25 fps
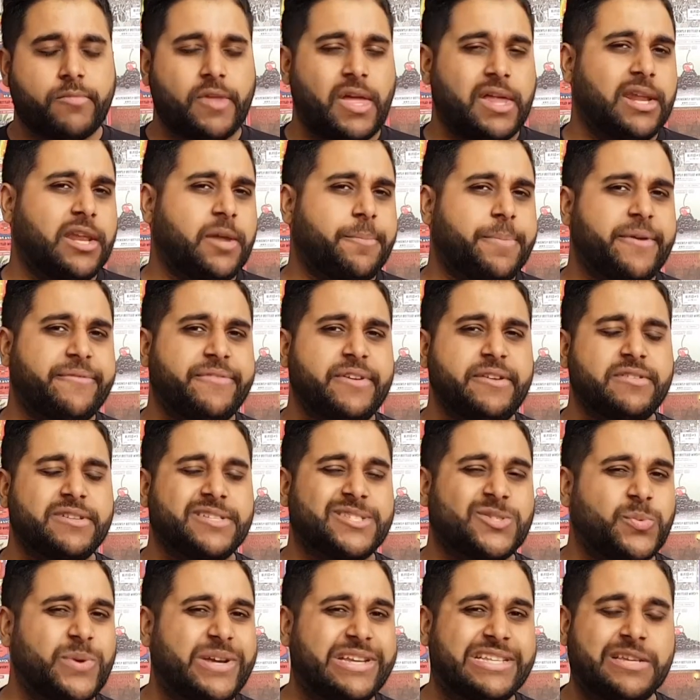a little bit of even
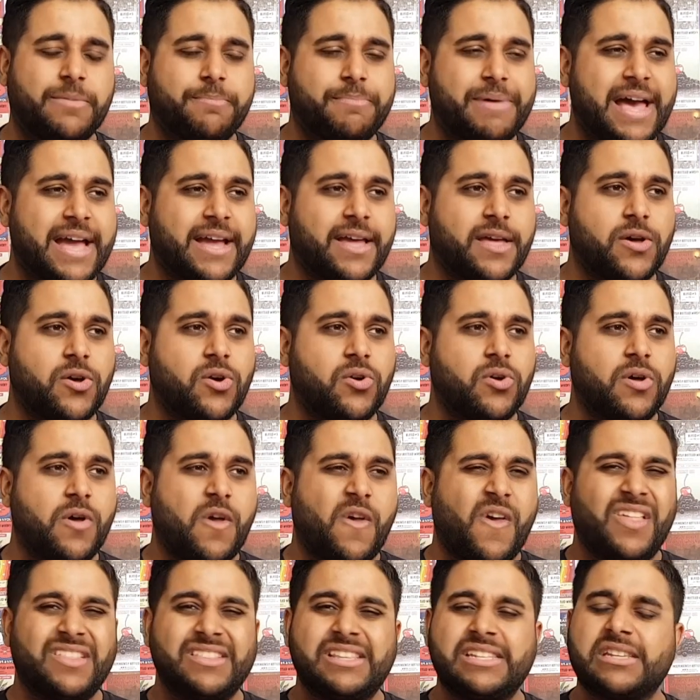sweet tobacco.
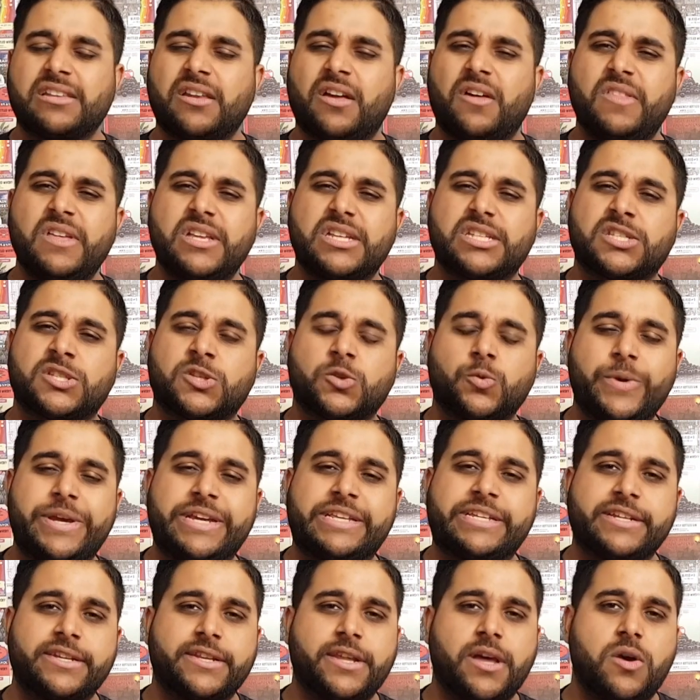There's a lot of these
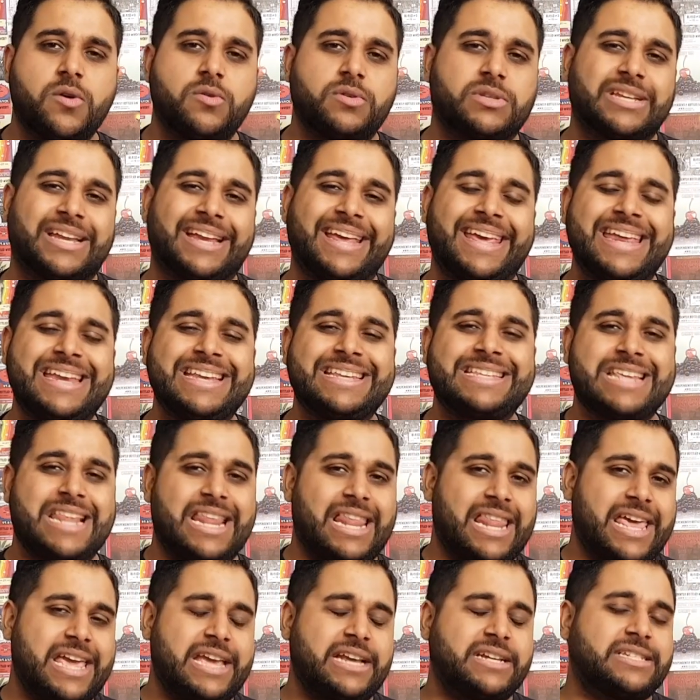sweeter notes
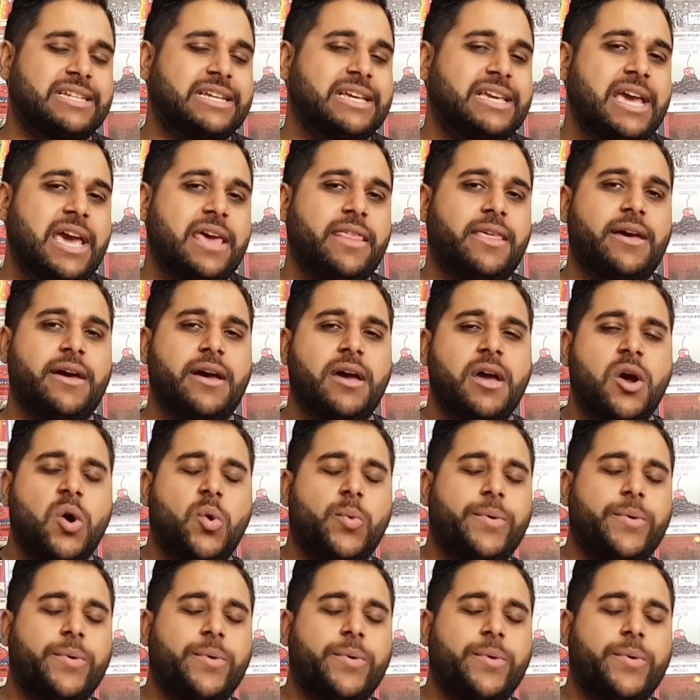interlinked together